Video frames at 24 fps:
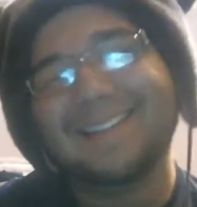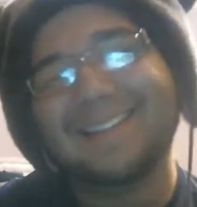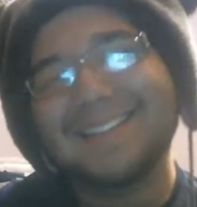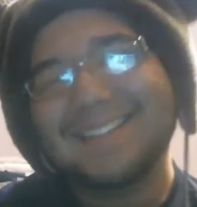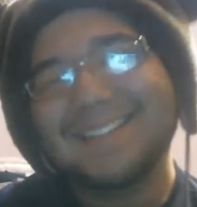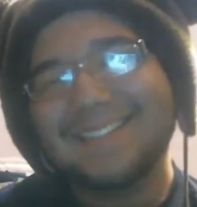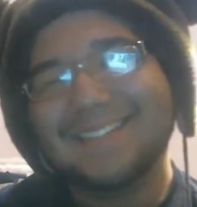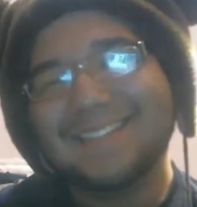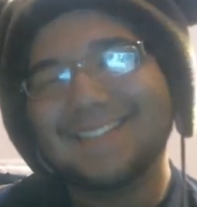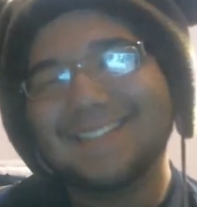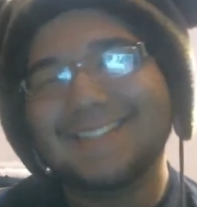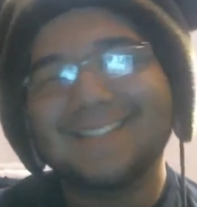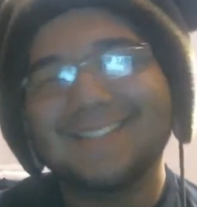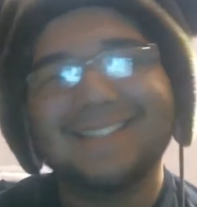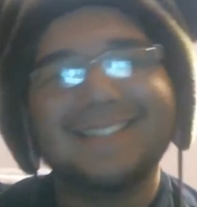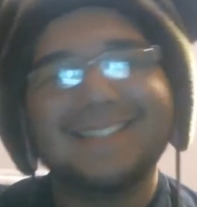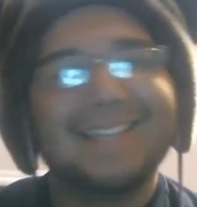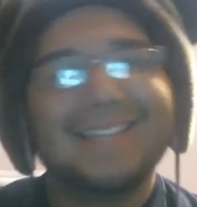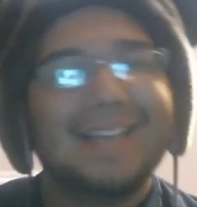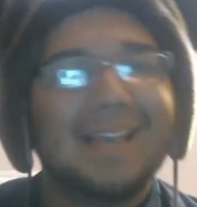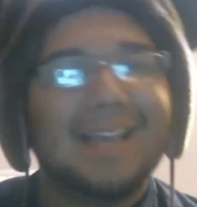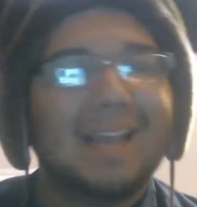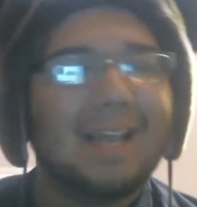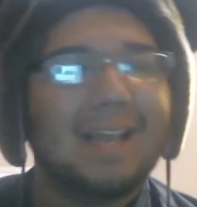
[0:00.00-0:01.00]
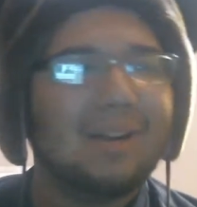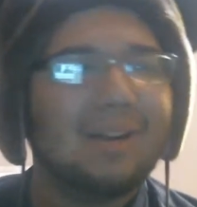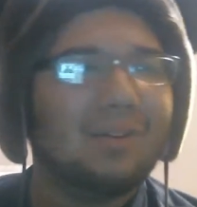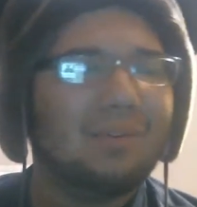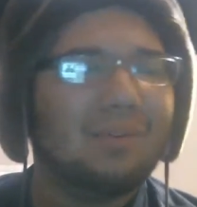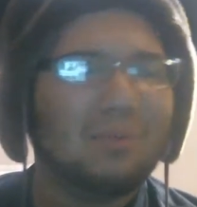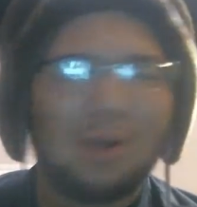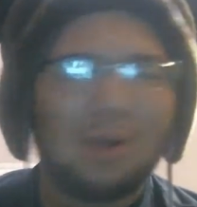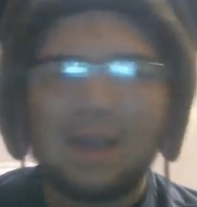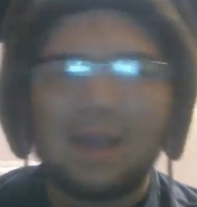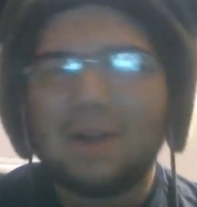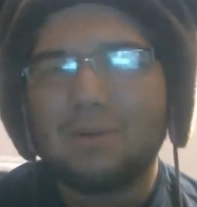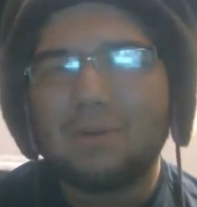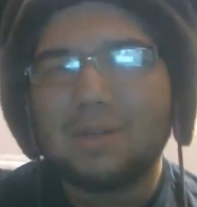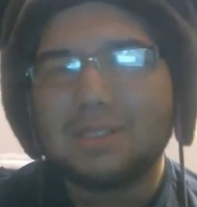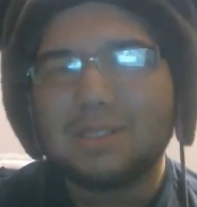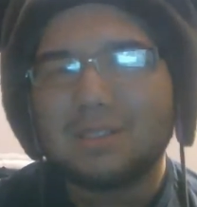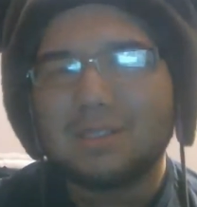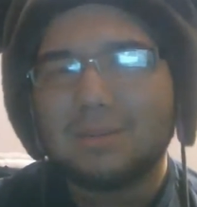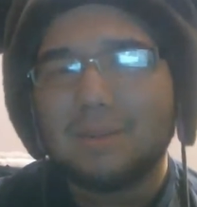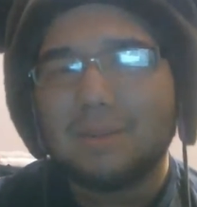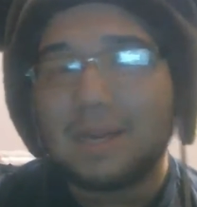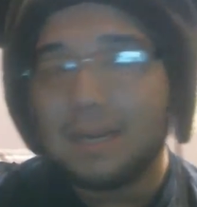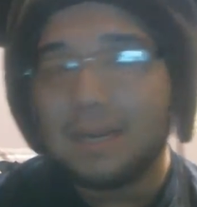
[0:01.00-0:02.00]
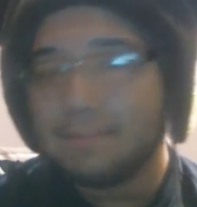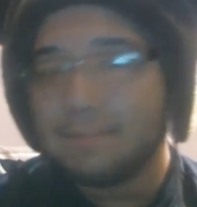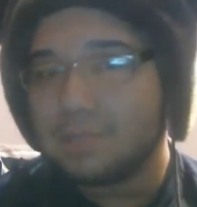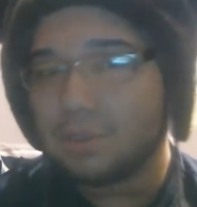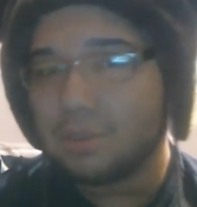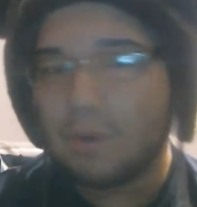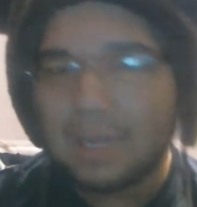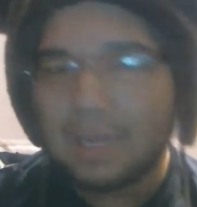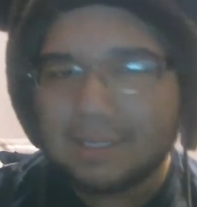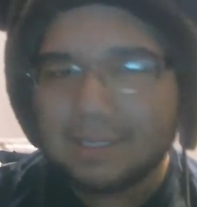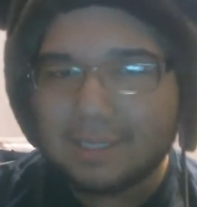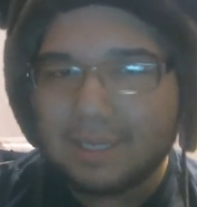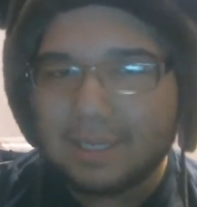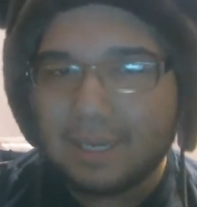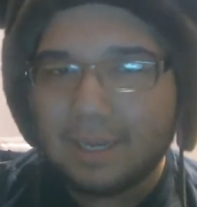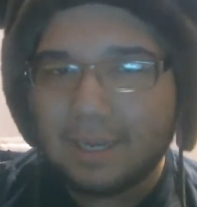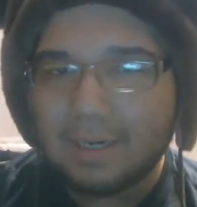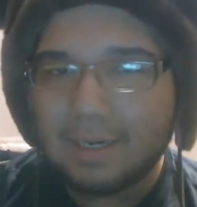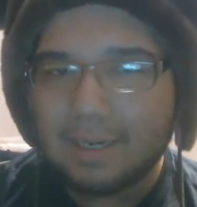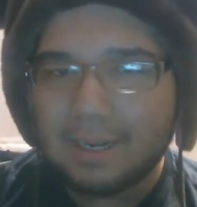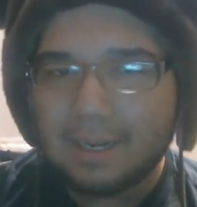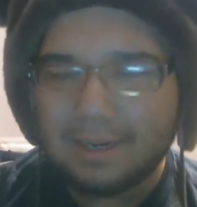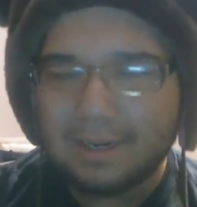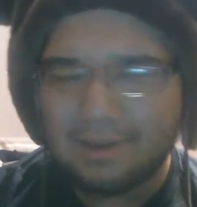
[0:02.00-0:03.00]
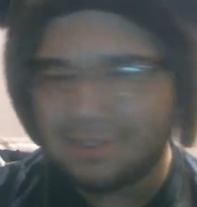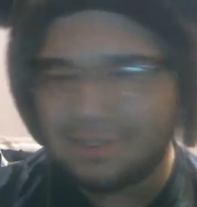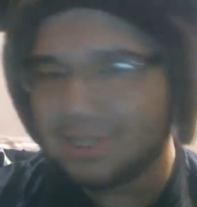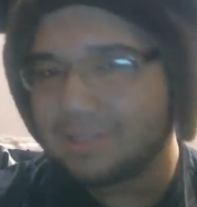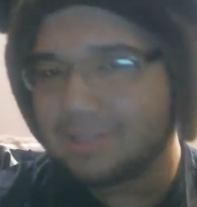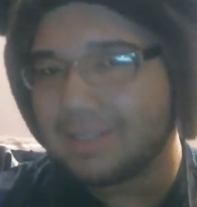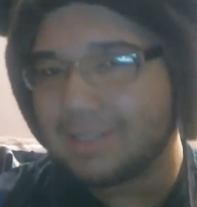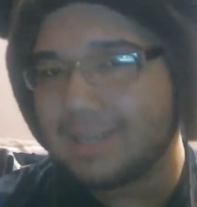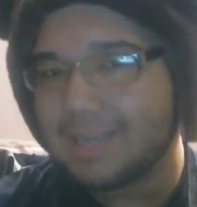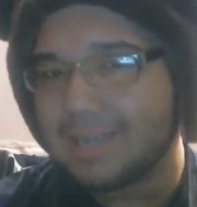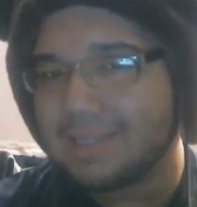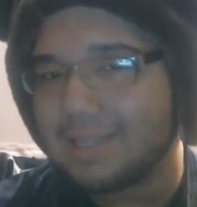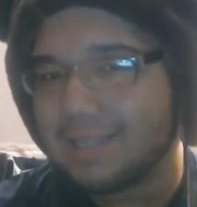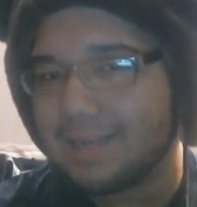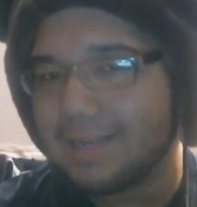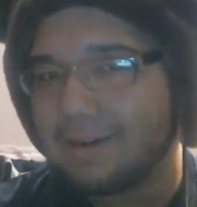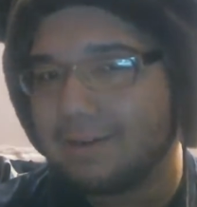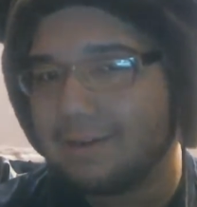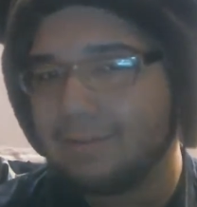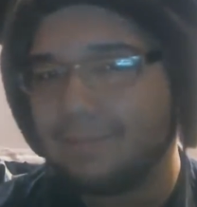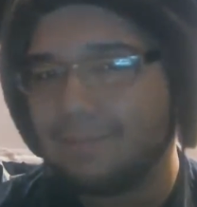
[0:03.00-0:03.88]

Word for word: and, well, anyways, my name is Horizon Neon. And I'll talk to you guys later.